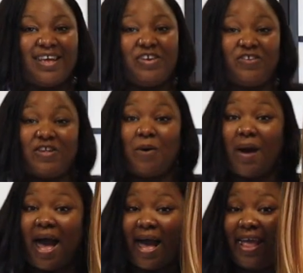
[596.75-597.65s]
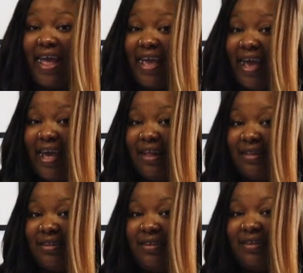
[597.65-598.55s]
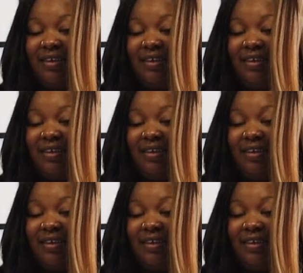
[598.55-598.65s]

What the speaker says: You see how high it gets?